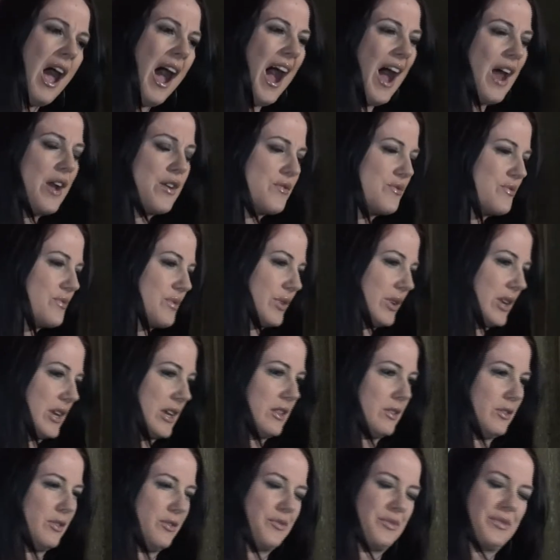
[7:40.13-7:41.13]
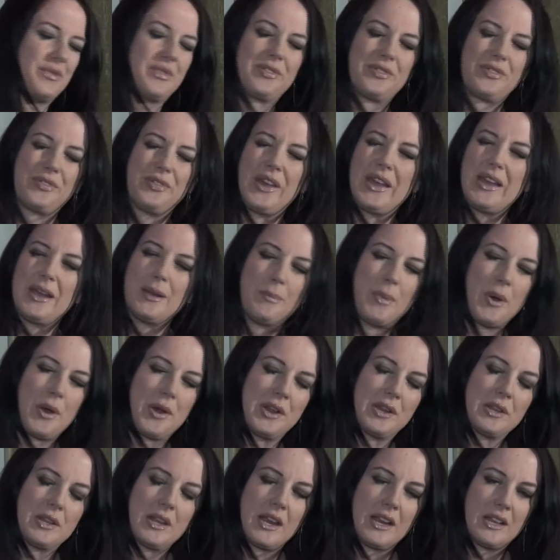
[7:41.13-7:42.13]
I don't really think about
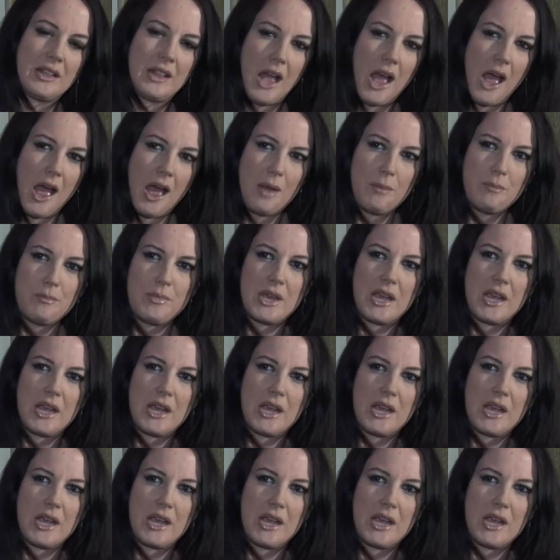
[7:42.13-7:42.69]
it like that,